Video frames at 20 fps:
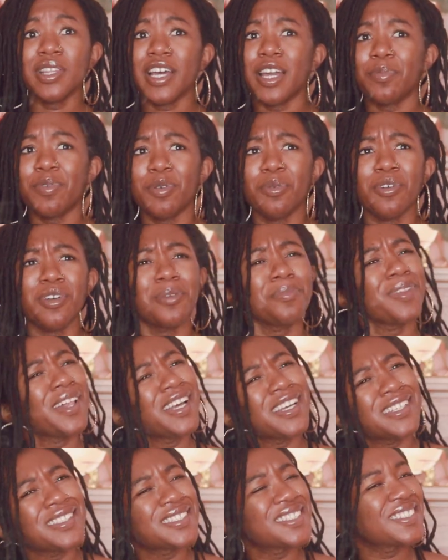Like people are gonna be
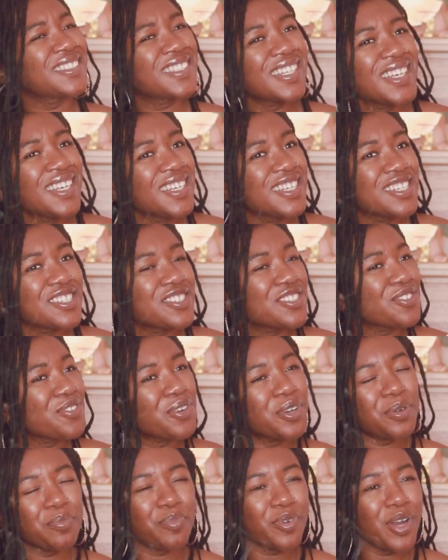like, sis
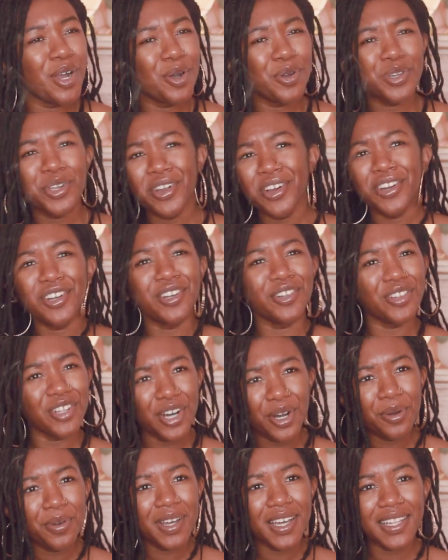or bro, you're
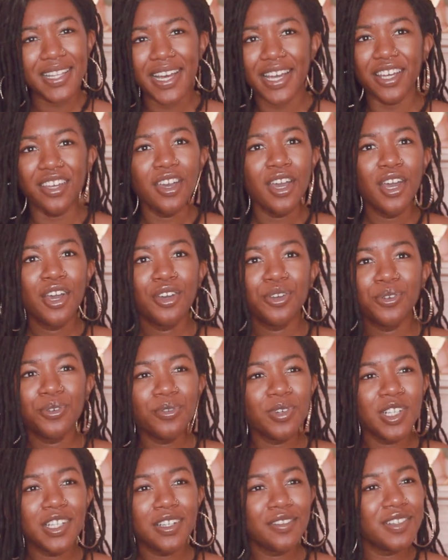glowing. Like you
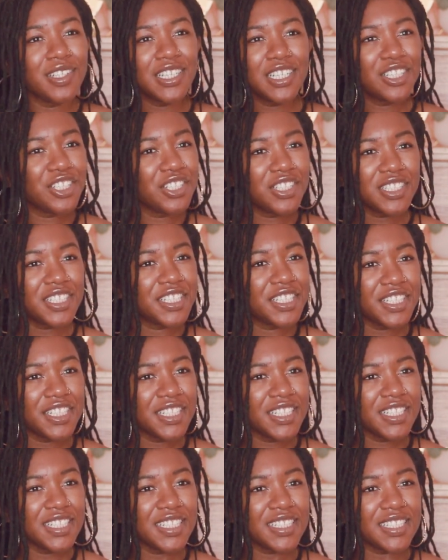really look
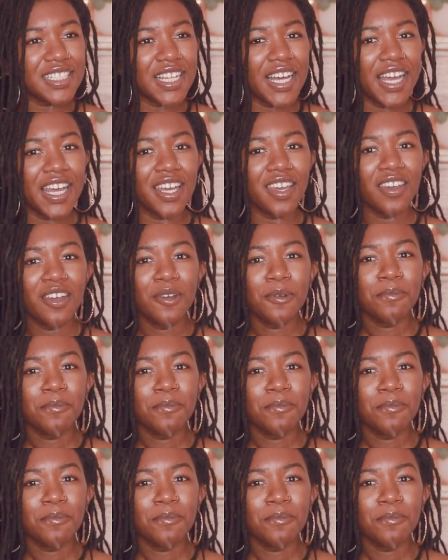good. Like